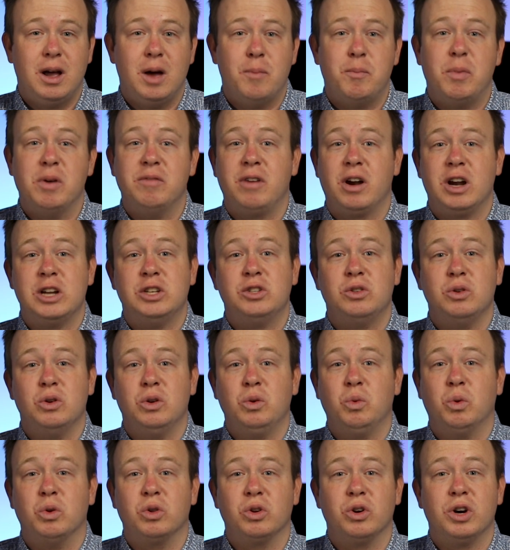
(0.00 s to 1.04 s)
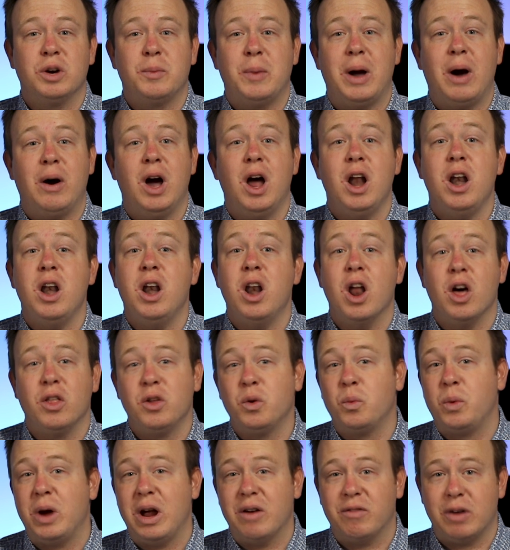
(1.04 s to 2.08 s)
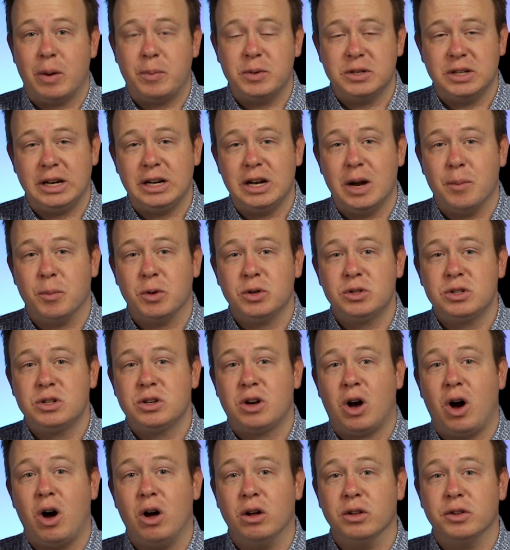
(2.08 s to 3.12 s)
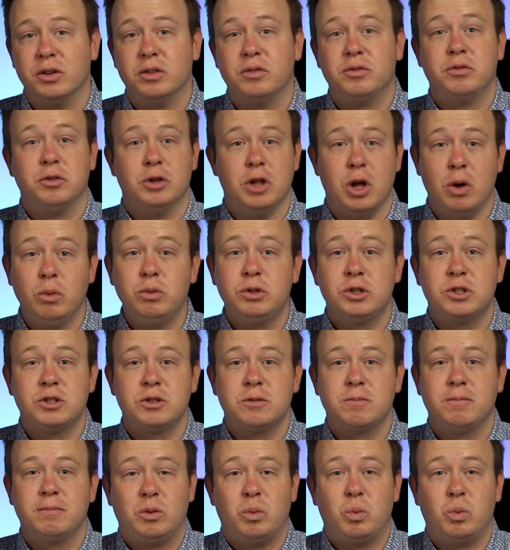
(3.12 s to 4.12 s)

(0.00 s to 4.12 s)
but very soon we'll learn about another way of representing numbers called floats.